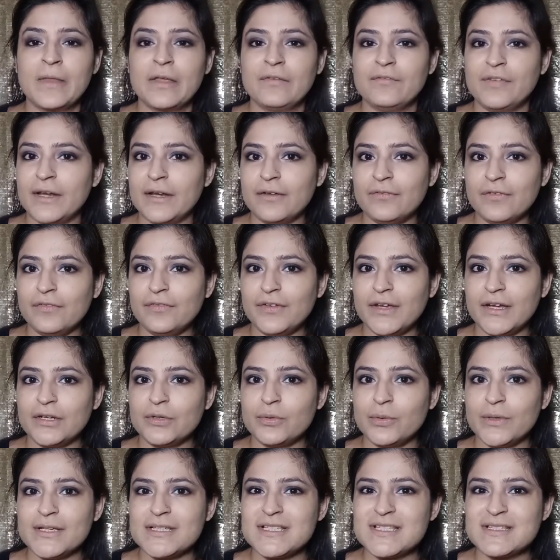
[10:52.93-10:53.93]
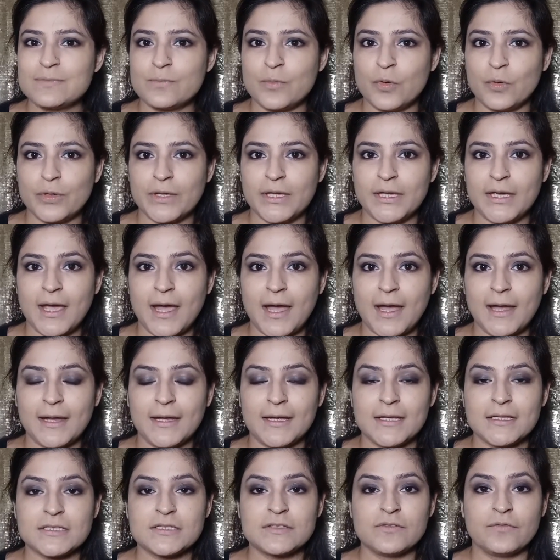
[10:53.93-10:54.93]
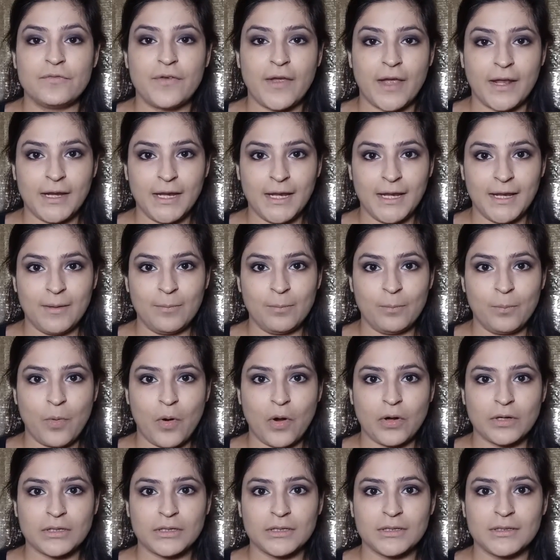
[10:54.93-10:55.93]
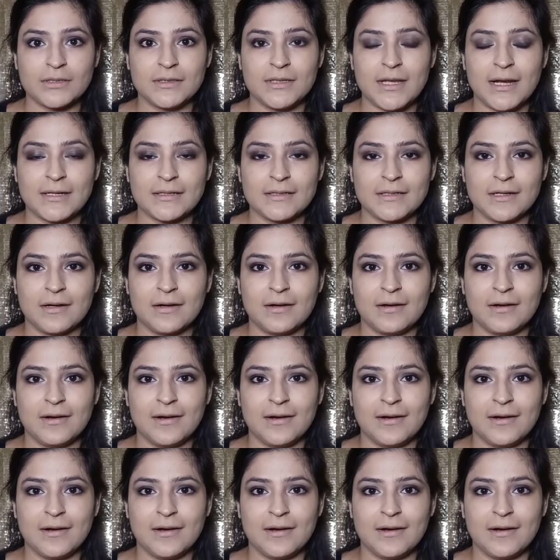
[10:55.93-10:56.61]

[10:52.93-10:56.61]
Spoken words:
Whenever we are doing smoky eye, it's very important that